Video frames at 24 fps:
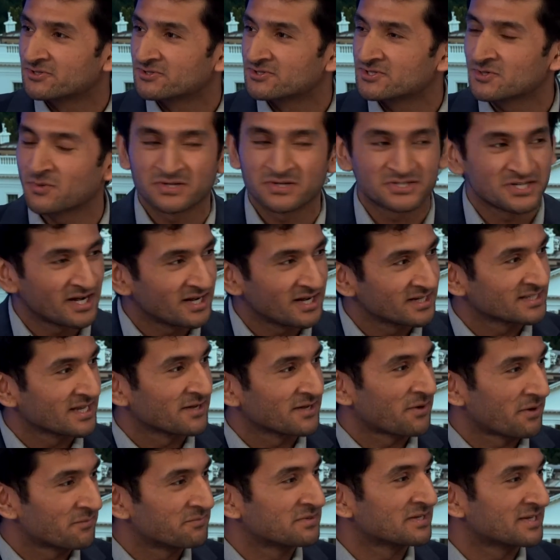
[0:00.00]
So, Wajahat,
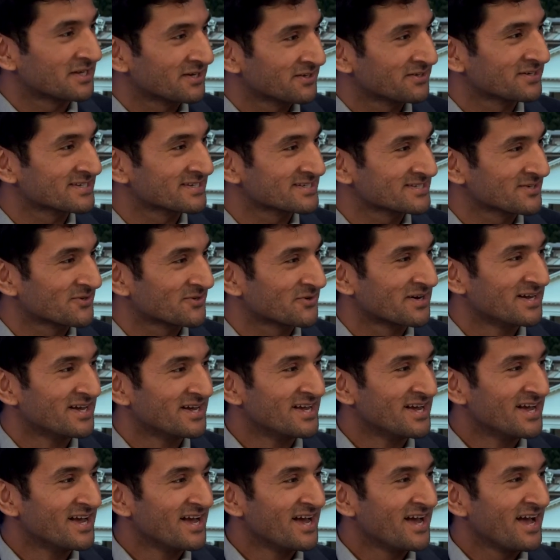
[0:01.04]
I'd be curious,
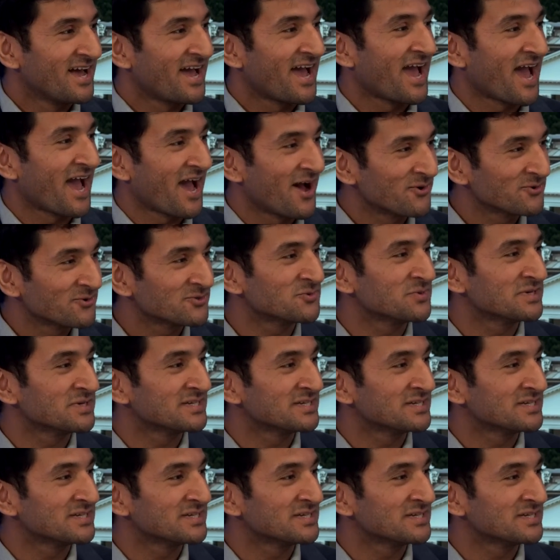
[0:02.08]
how do we